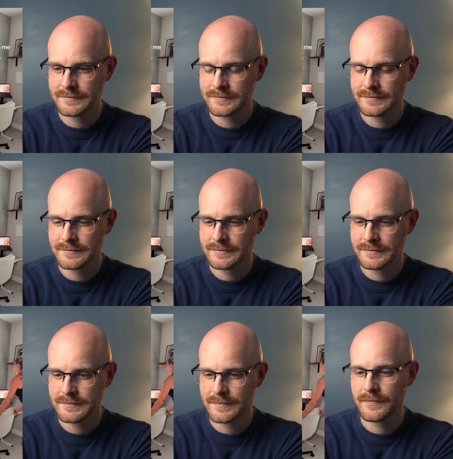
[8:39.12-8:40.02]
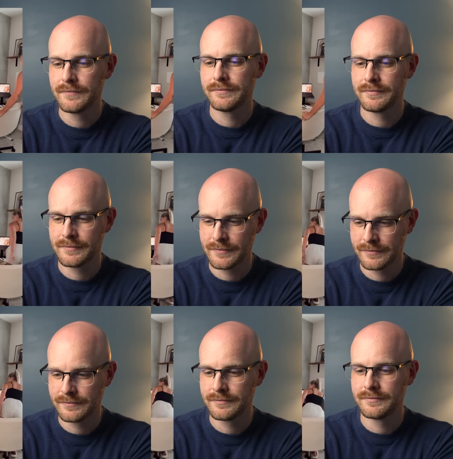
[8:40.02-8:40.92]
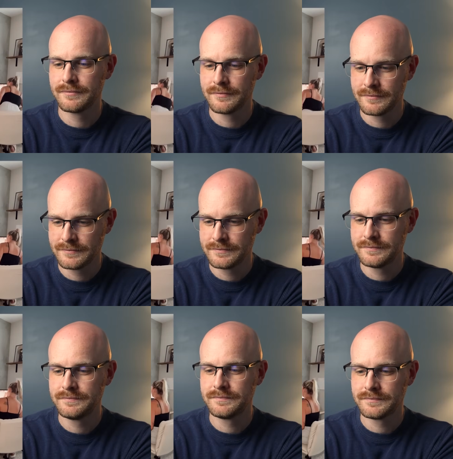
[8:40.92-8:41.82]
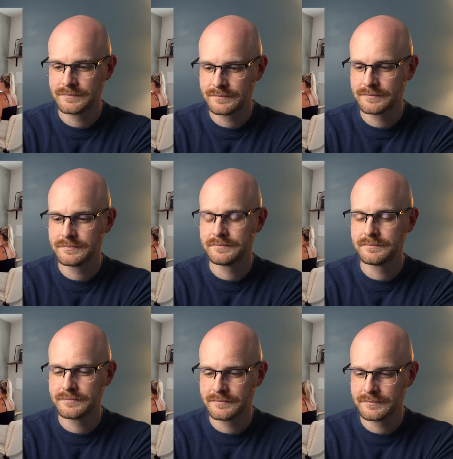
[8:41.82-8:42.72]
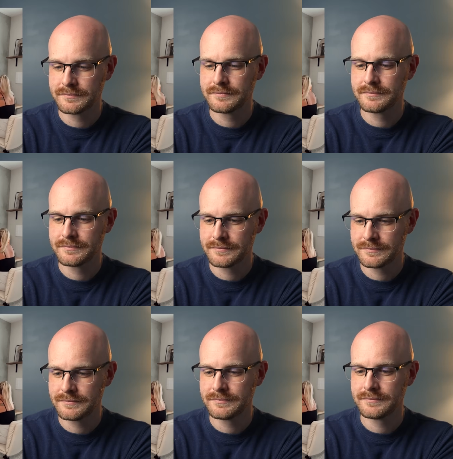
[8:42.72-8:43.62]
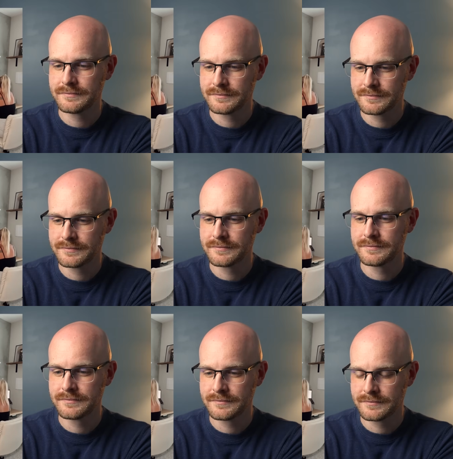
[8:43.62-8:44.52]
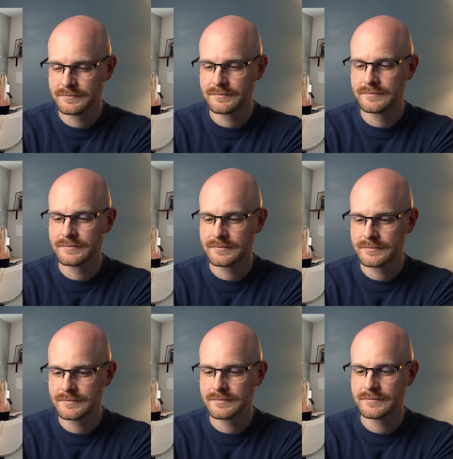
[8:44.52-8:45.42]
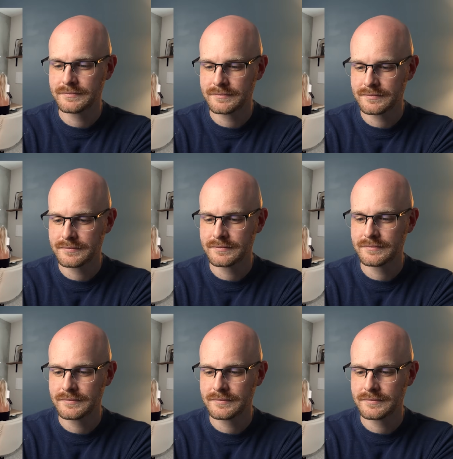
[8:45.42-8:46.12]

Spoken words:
(silence)